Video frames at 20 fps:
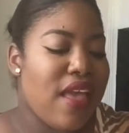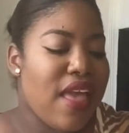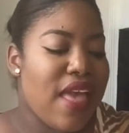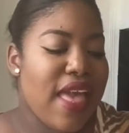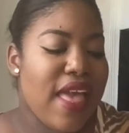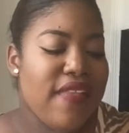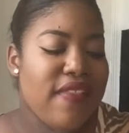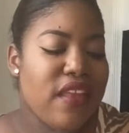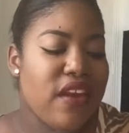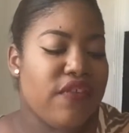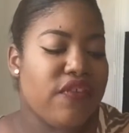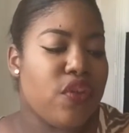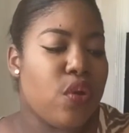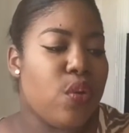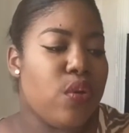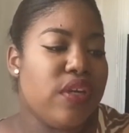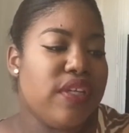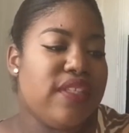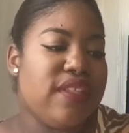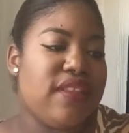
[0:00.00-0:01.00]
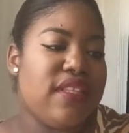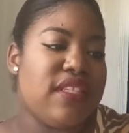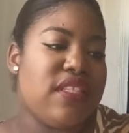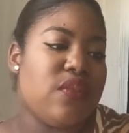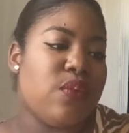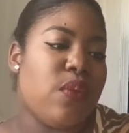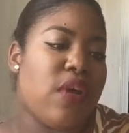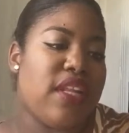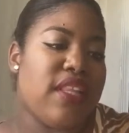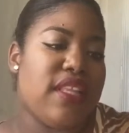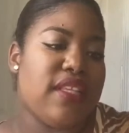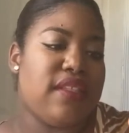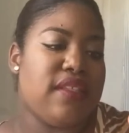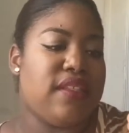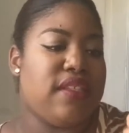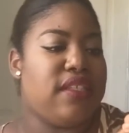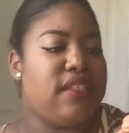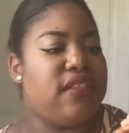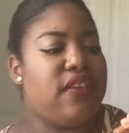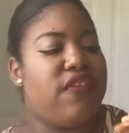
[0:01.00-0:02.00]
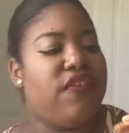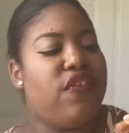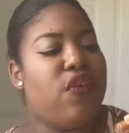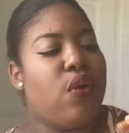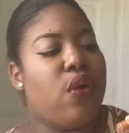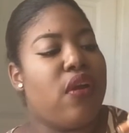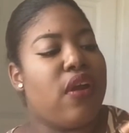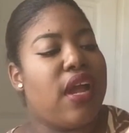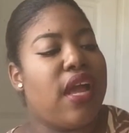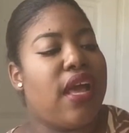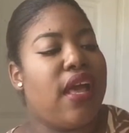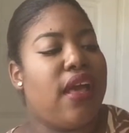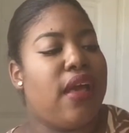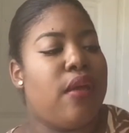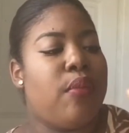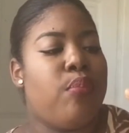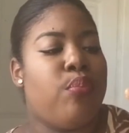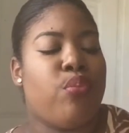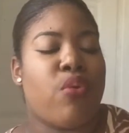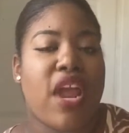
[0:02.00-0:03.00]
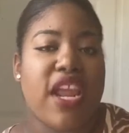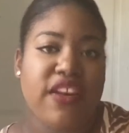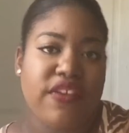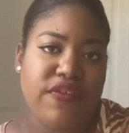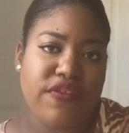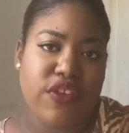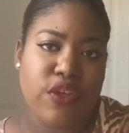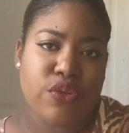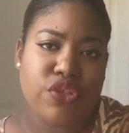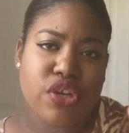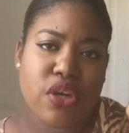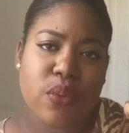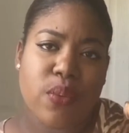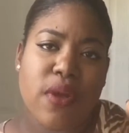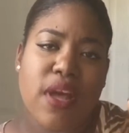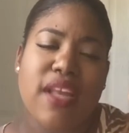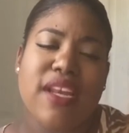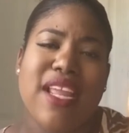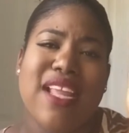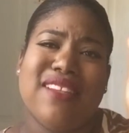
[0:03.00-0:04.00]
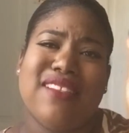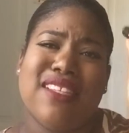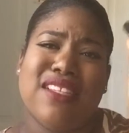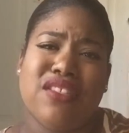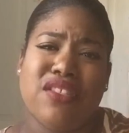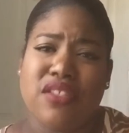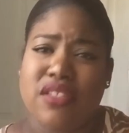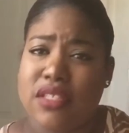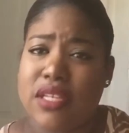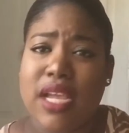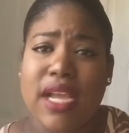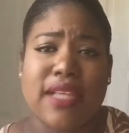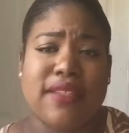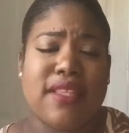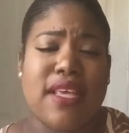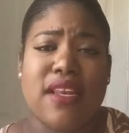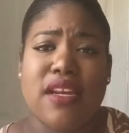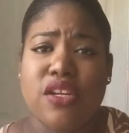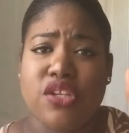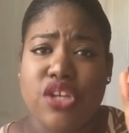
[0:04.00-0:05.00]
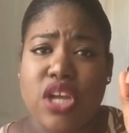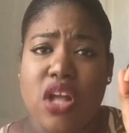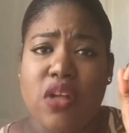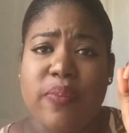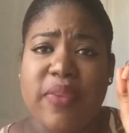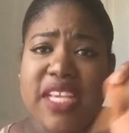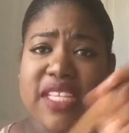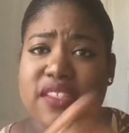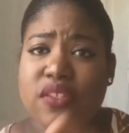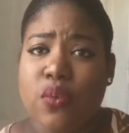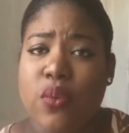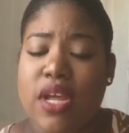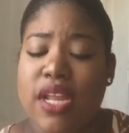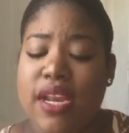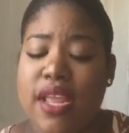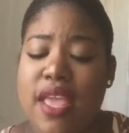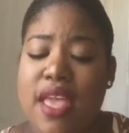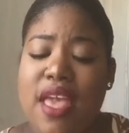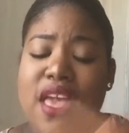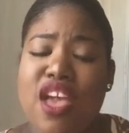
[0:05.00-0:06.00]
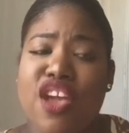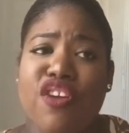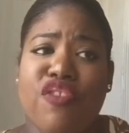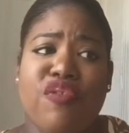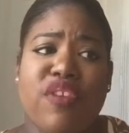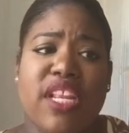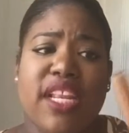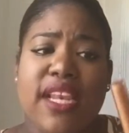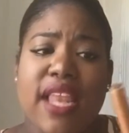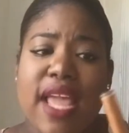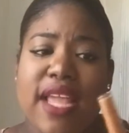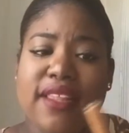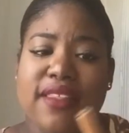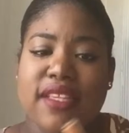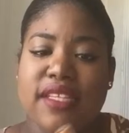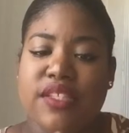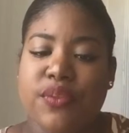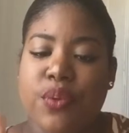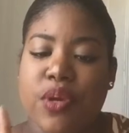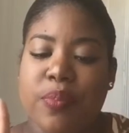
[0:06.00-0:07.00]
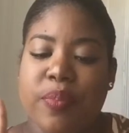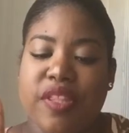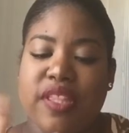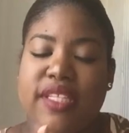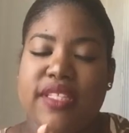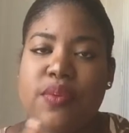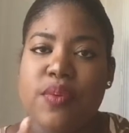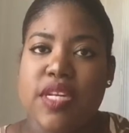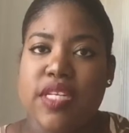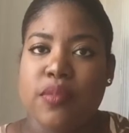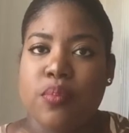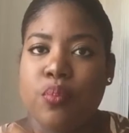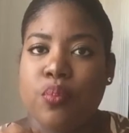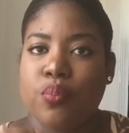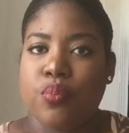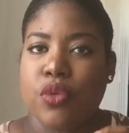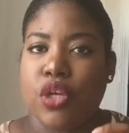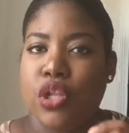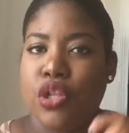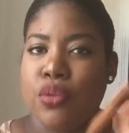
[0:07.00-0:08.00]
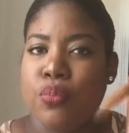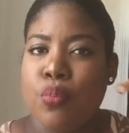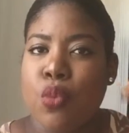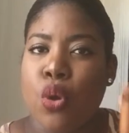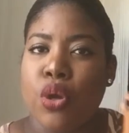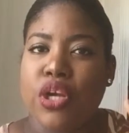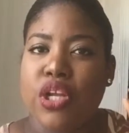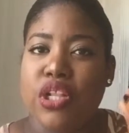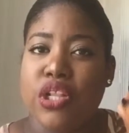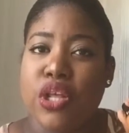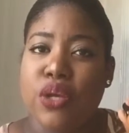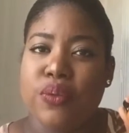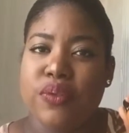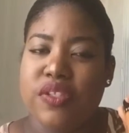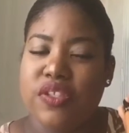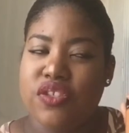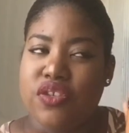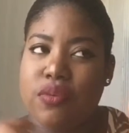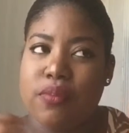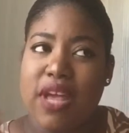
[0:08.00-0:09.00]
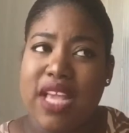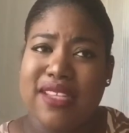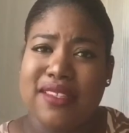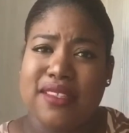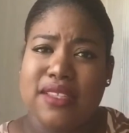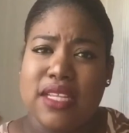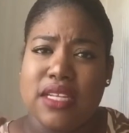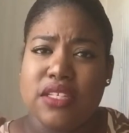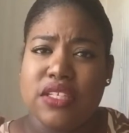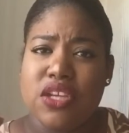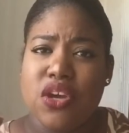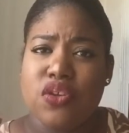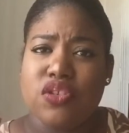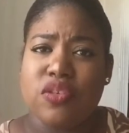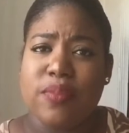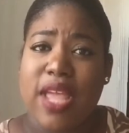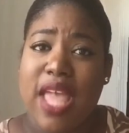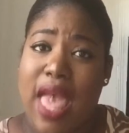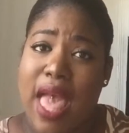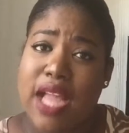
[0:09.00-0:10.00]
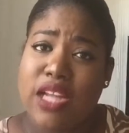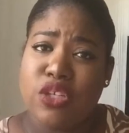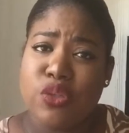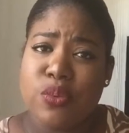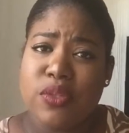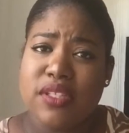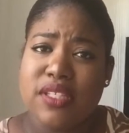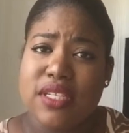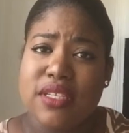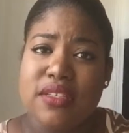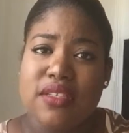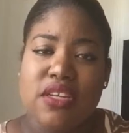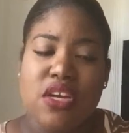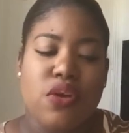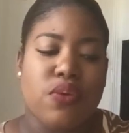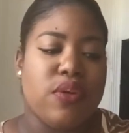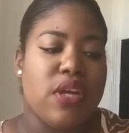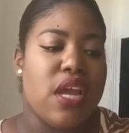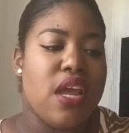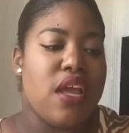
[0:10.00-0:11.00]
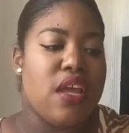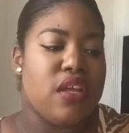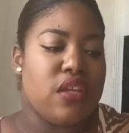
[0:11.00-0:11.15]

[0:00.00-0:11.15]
And then of course this one, this is the Sephora Bright Future one. It's a, like I said, a gel based one. Really like this one, but this one is more close to my skin tone, to my actual skin tone.